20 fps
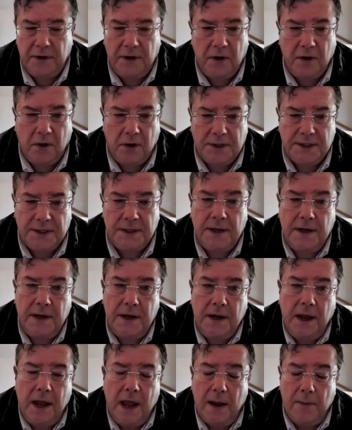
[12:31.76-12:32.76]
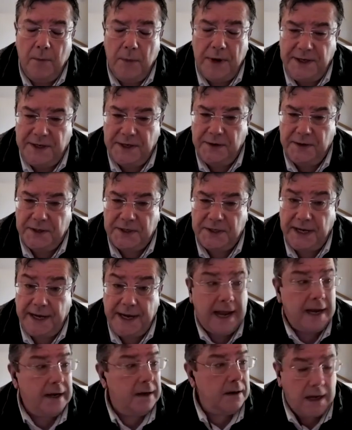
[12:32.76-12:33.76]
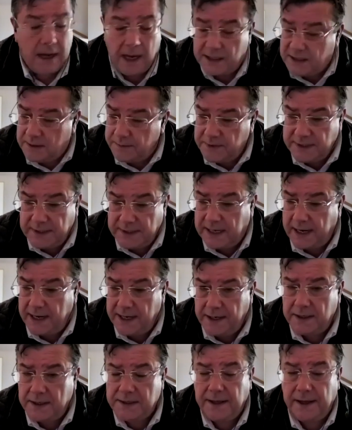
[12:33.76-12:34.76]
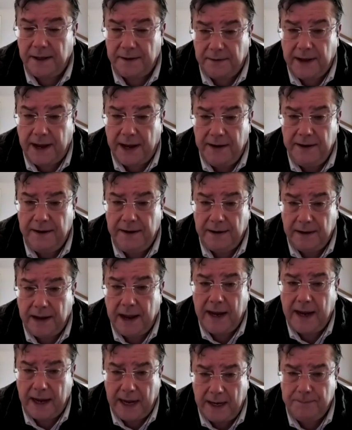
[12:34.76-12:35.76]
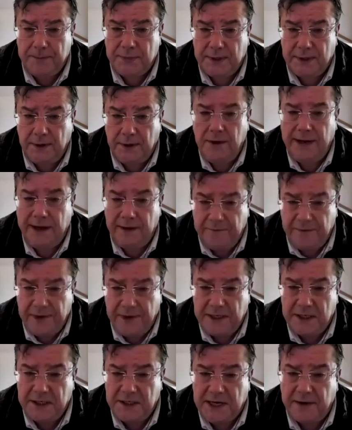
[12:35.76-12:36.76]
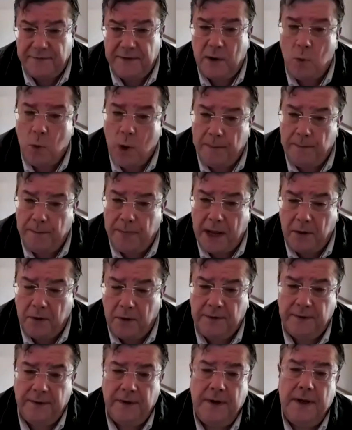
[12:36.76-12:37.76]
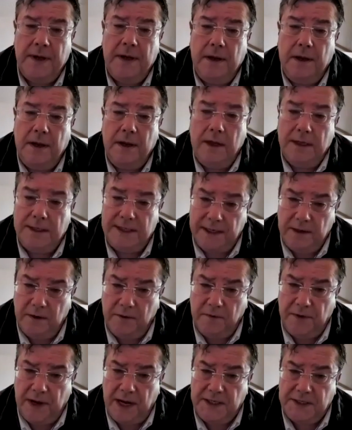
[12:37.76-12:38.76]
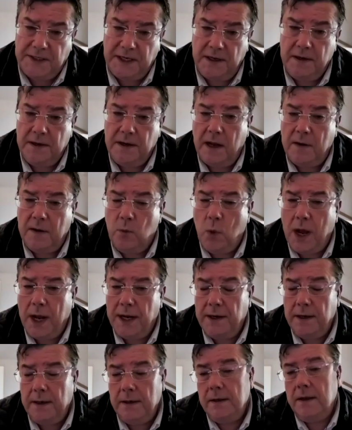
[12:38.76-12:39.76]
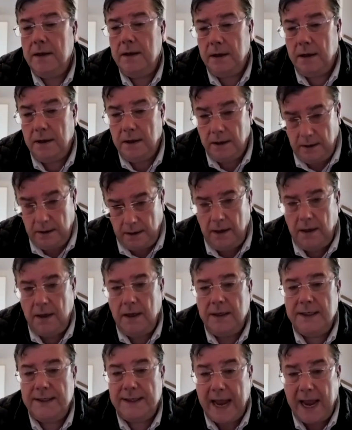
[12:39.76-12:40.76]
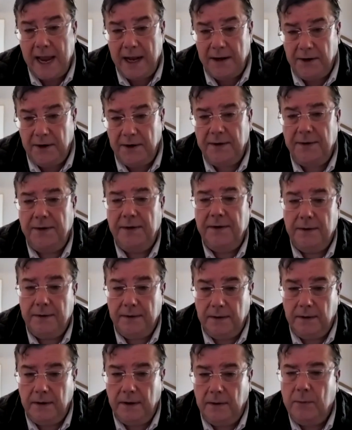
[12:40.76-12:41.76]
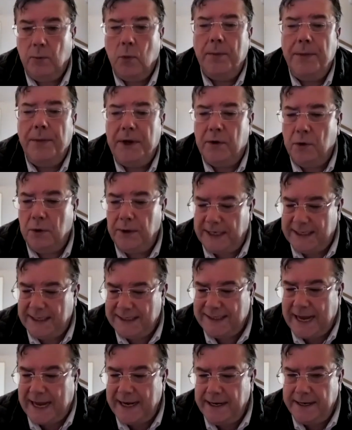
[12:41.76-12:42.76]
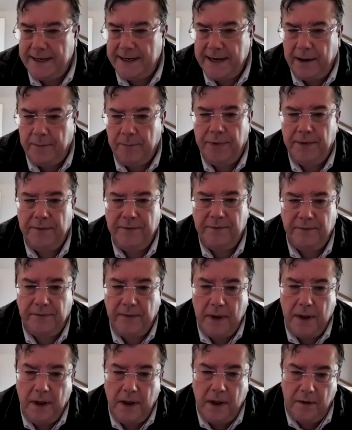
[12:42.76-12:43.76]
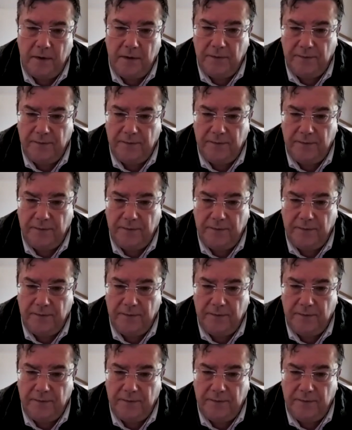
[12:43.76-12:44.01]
significant cost. And we do see, and customers are telling us that they absolutely envisage having one belt single facer and one standard, what we call the extended nip